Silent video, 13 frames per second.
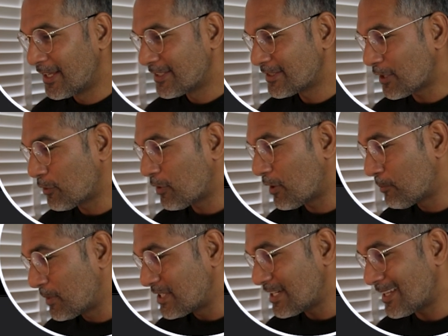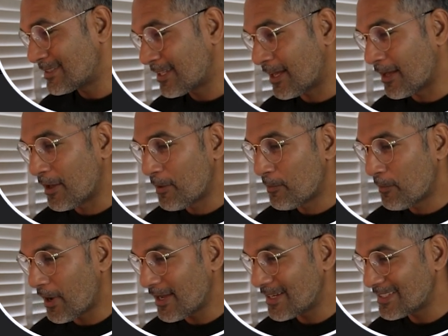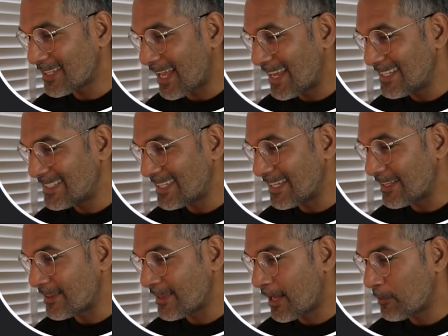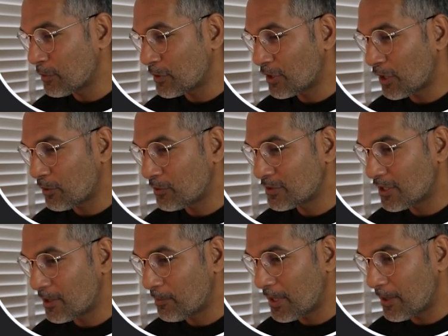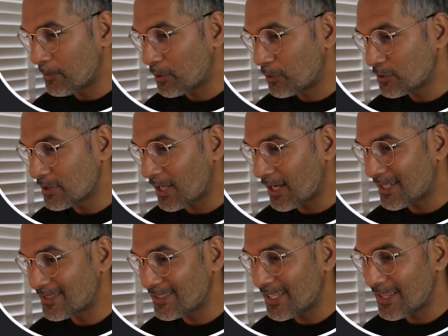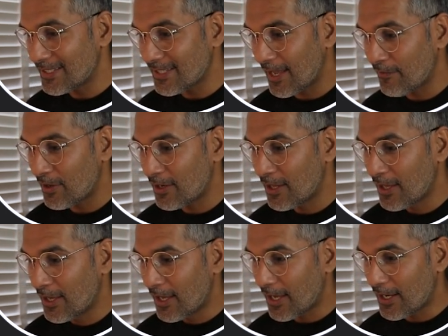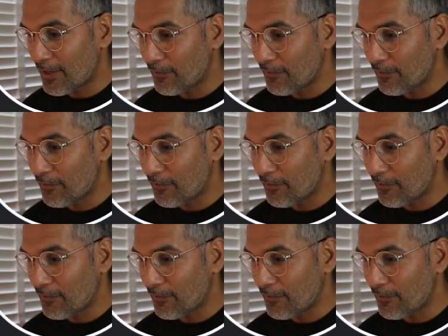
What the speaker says: So magenta, -80. Now I'm going to go on to the purples, and I can see that's having an